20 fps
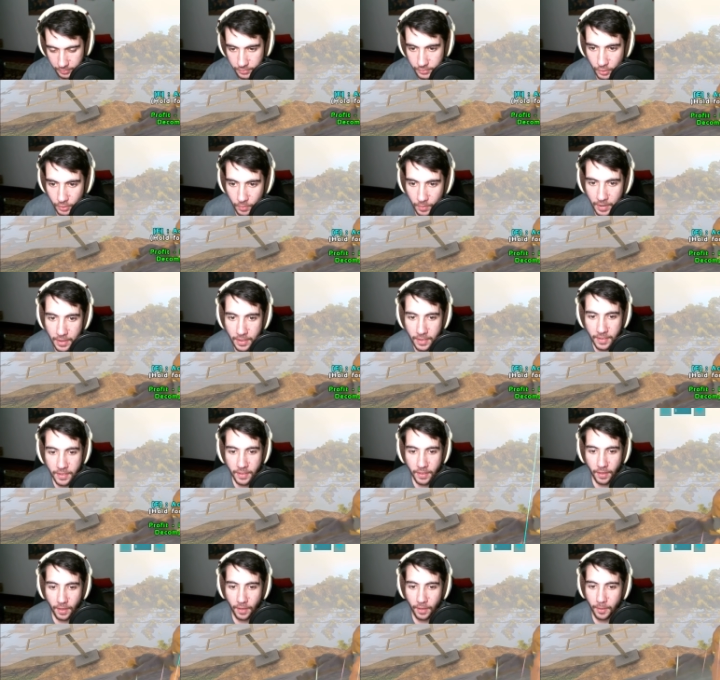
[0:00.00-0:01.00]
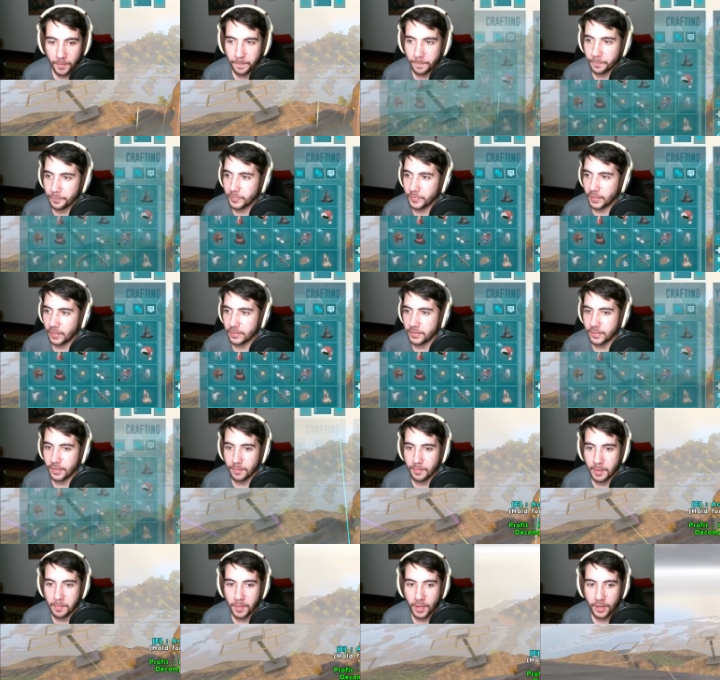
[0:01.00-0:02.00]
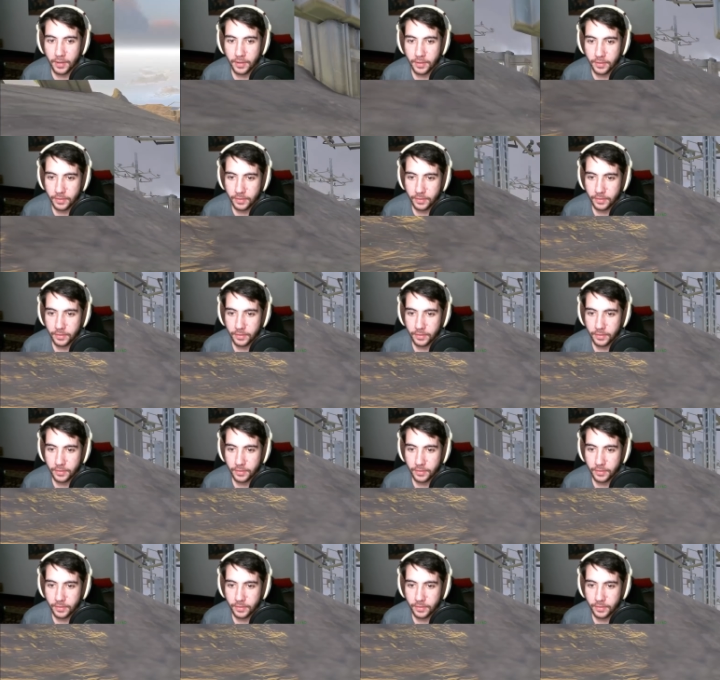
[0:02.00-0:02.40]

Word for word: And so, um, that's not my body.